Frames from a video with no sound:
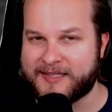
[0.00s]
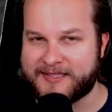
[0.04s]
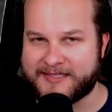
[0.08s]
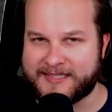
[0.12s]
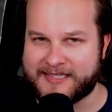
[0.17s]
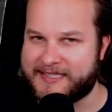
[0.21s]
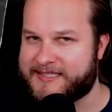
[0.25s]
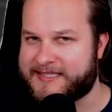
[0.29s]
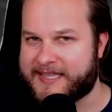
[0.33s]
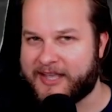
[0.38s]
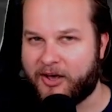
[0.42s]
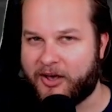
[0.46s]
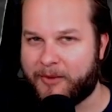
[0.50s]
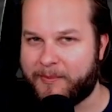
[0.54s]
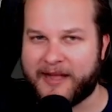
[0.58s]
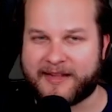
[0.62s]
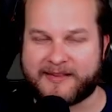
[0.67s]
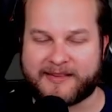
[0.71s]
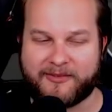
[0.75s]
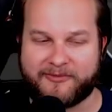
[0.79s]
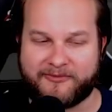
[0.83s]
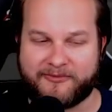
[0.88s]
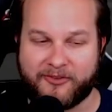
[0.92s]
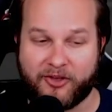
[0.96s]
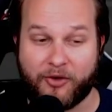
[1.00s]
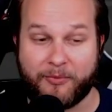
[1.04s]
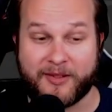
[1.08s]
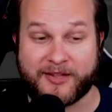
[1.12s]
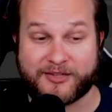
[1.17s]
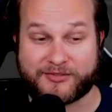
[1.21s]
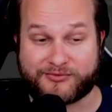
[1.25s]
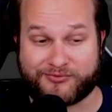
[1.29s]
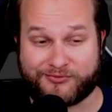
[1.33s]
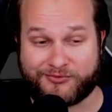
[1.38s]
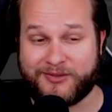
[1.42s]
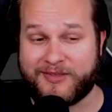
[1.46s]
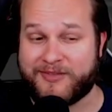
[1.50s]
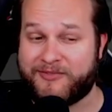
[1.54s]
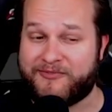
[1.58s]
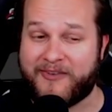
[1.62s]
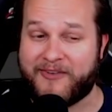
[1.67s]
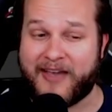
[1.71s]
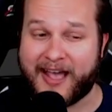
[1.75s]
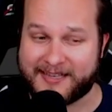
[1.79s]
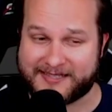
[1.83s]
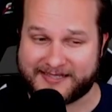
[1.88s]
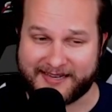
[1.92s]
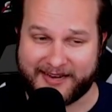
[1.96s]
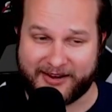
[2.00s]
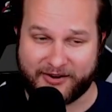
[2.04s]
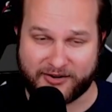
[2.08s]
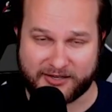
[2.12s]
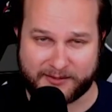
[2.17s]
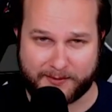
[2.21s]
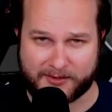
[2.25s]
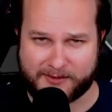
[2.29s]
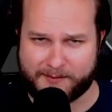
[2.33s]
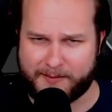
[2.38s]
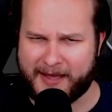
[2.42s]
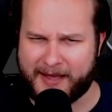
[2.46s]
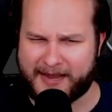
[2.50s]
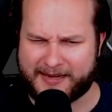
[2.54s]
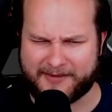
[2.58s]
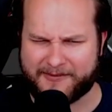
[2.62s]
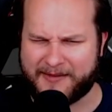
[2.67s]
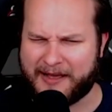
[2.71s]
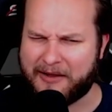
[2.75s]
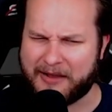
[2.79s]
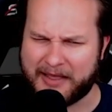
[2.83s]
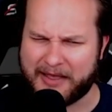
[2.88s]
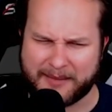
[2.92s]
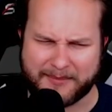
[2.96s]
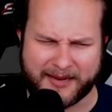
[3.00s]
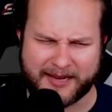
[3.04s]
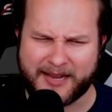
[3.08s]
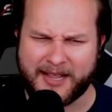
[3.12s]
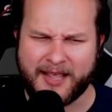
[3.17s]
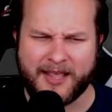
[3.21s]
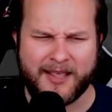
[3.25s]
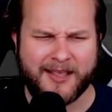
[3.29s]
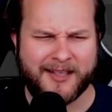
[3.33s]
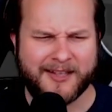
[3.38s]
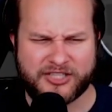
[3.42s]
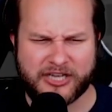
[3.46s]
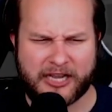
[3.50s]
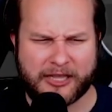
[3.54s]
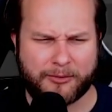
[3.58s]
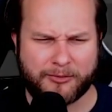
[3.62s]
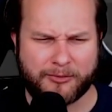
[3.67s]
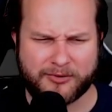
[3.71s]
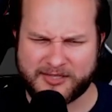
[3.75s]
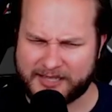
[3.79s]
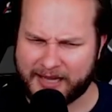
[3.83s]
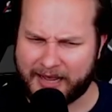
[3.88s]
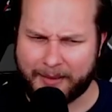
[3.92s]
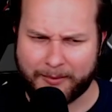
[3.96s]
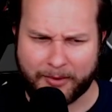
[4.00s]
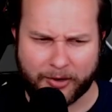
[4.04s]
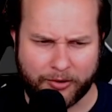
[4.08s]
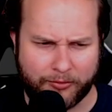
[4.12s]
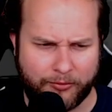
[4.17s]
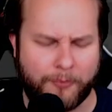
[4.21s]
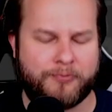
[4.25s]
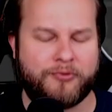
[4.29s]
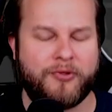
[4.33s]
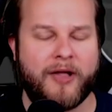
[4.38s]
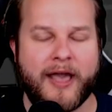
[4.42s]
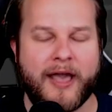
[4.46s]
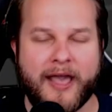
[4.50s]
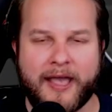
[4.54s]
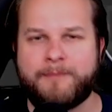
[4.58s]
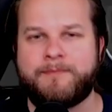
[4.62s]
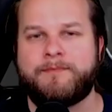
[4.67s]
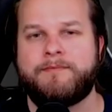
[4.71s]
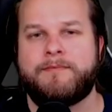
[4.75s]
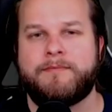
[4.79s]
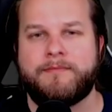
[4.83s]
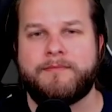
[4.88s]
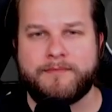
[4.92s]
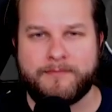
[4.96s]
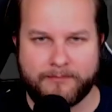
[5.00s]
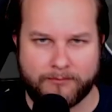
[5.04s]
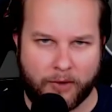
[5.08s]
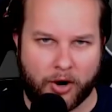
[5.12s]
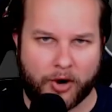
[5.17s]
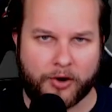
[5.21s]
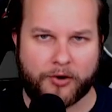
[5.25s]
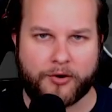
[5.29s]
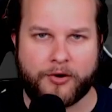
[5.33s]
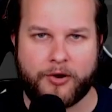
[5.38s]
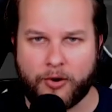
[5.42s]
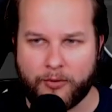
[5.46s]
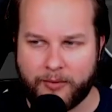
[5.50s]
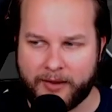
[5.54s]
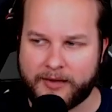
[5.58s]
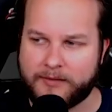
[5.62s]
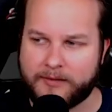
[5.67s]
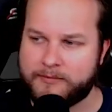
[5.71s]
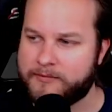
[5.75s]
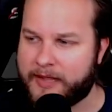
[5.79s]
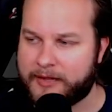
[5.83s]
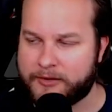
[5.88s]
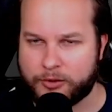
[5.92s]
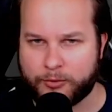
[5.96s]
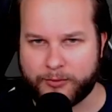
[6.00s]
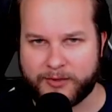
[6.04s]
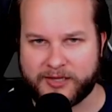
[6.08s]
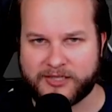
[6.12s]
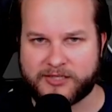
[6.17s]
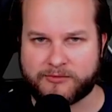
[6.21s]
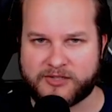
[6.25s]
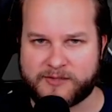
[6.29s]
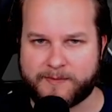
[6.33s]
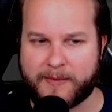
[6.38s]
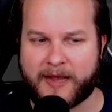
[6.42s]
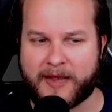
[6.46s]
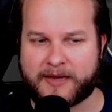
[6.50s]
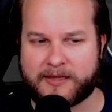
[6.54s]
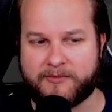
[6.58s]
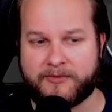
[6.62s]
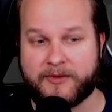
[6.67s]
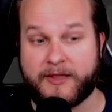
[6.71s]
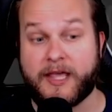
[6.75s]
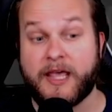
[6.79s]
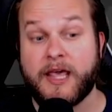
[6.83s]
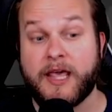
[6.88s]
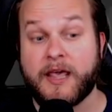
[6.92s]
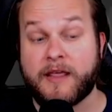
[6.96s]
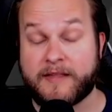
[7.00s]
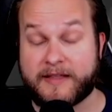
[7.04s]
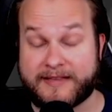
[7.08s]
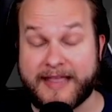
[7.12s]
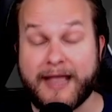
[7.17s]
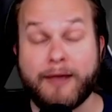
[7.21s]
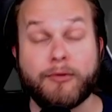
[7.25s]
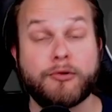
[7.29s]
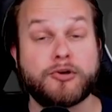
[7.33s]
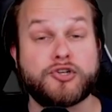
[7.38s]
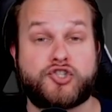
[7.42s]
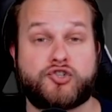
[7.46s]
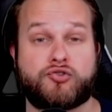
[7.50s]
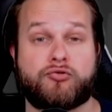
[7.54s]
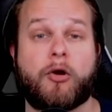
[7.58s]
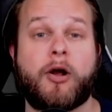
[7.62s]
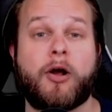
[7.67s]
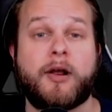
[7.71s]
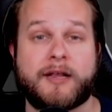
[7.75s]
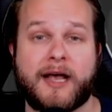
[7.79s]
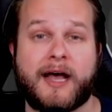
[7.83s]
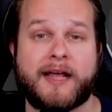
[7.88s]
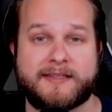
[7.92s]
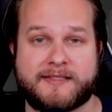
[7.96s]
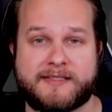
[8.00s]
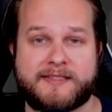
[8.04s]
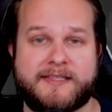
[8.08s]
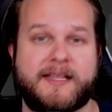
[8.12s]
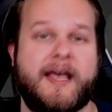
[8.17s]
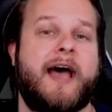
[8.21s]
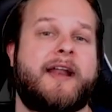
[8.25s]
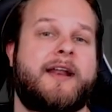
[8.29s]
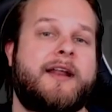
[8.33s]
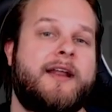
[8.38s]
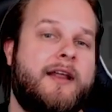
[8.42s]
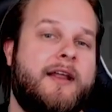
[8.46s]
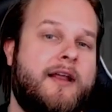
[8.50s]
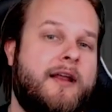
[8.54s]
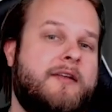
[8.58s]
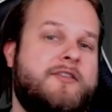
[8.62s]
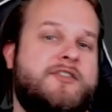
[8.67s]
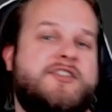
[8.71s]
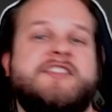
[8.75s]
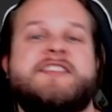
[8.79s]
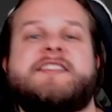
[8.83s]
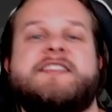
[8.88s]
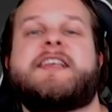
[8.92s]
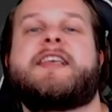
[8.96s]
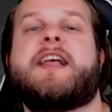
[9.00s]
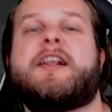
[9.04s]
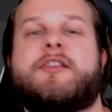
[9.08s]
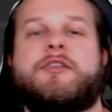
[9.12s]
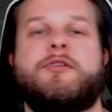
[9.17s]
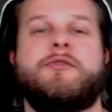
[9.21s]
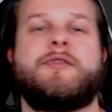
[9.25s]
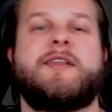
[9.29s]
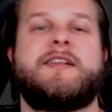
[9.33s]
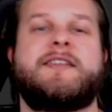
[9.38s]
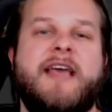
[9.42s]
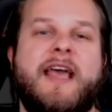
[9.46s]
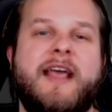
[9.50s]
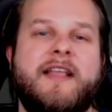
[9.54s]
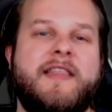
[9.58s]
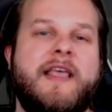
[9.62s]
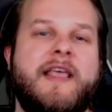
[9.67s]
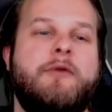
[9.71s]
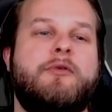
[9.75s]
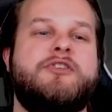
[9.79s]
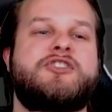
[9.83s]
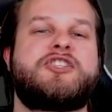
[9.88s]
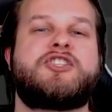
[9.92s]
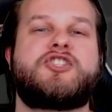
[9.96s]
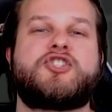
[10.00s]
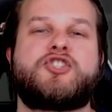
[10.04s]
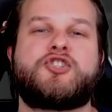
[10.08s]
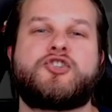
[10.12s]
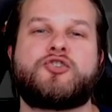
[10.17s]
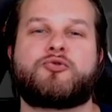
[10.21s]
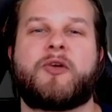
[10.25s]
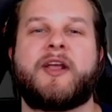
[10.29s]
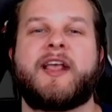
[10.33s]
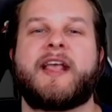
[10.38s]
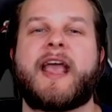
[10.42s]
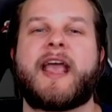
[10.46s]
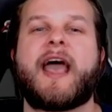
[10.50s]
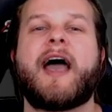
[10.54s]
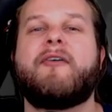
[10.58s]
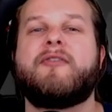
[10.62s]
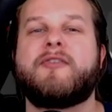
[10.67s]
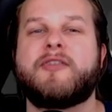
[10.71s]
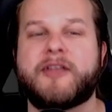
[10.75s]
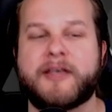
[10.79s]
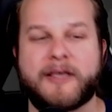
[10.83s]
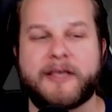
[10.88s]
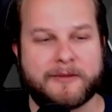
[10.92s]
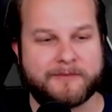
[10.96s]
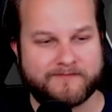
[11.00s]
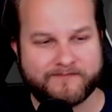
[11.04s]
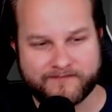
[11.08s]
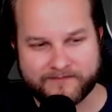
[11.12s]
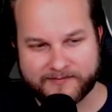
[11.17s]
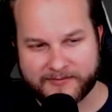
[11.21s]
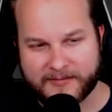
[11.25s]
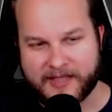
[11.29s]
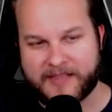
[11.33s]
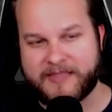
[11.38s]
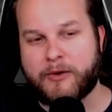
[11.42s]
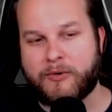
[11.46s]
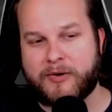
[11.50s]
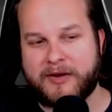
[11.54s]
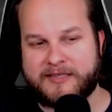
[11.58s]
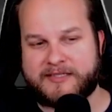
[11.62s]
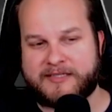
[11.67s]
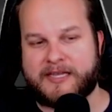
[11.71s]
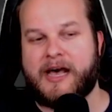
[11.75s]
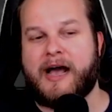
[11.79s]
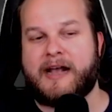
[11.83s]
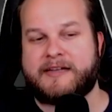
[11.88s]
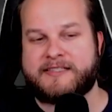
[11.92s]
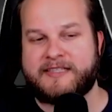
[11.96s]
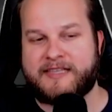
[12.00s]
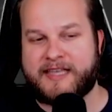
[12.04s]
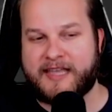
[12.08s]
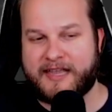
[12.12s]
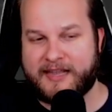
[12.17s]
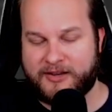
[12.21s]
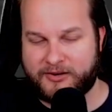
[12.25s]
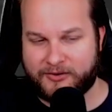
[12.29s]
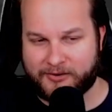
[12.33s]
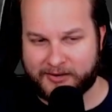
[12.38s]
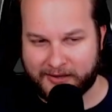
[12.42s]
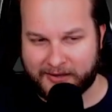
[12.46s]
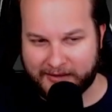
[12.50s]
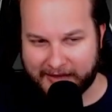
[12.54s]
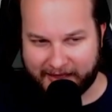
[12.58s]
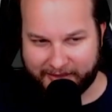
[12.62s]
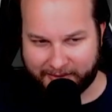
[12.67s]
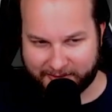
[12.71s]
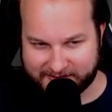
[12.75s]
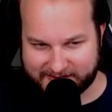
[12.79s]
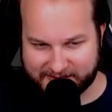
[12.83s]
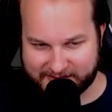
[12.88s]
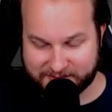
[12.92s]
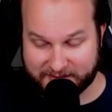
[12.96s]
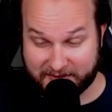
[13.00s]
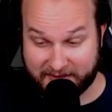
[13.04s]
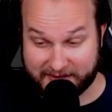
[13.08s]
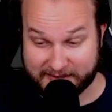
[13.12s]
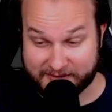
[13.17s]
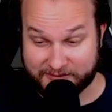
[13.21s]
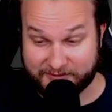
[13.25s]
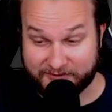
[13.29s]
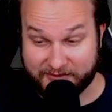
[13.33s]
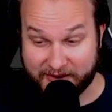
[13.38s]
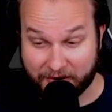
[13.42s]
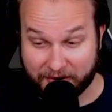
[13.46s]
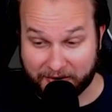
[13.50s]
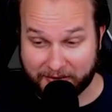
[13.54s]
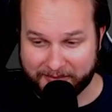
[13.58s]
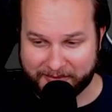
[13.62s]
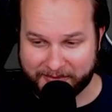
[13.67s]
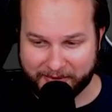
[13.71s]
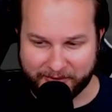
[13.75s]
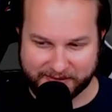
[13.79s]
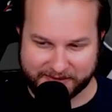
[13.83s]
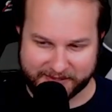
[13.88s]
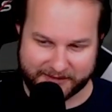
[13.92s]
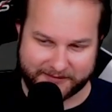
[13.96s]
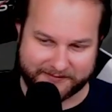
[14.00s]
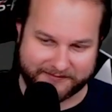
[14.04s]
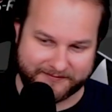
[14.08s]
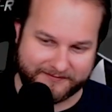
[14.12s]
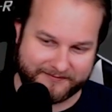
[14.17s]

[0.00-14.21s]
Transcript: the detail about the film. It's really fascinating. Here's perspective about him and John Leguizamo, who play Mario and Luigi, respectively. Like, they were drunk on set. Just to get through the day, they would just drink heavily. And they were intoxicated during a lot of their scenes, I think it's very amusing.